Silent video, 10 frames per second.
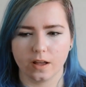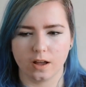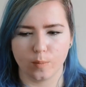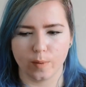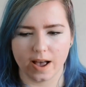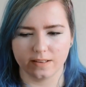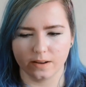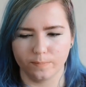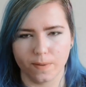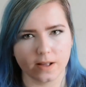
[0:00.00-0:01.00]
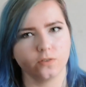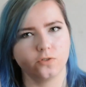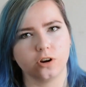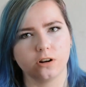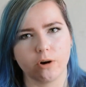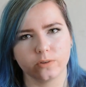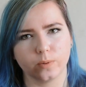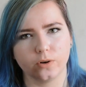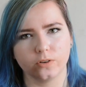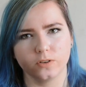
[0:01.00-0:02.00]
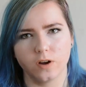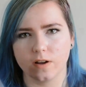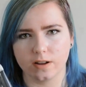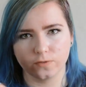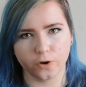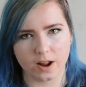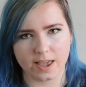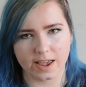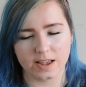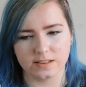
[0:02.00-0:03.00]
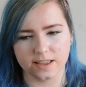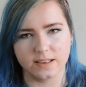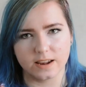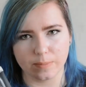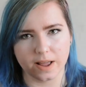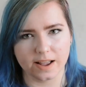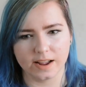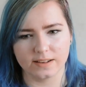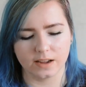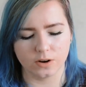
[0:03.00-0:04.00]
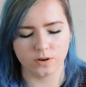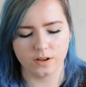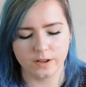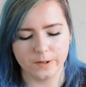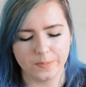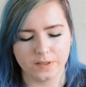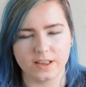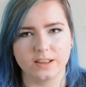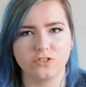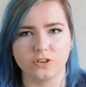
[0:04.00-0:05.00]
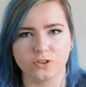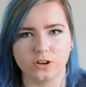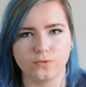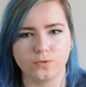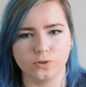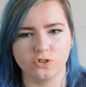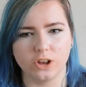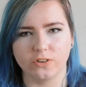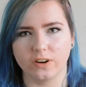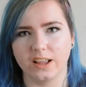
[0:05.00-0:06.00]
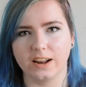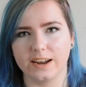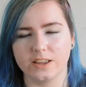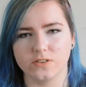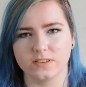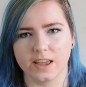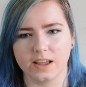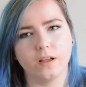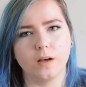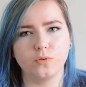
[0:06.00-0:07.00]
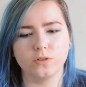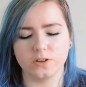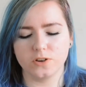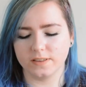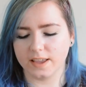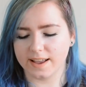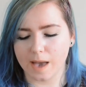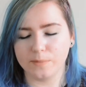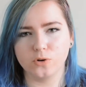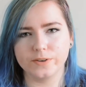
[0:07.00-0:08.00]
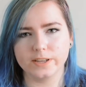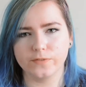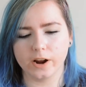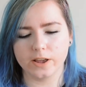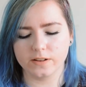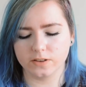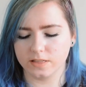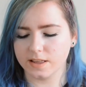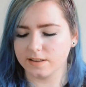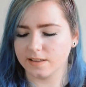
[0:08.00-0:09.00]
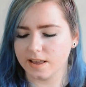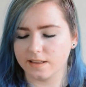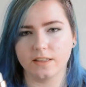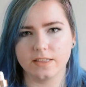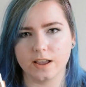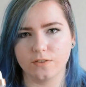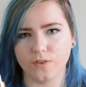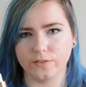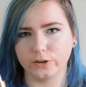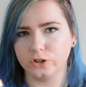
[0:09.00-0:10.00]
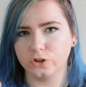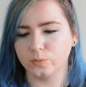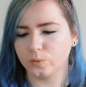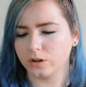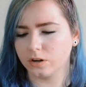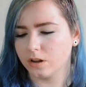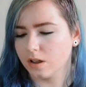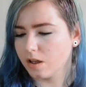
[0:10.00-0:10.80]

It has like bits of charcoal as well, so it exfoliates, gets any blackheads out. This is just good for generally cleaning your skin. I'm also using a chemical exfoliant, so this is the Revolution one.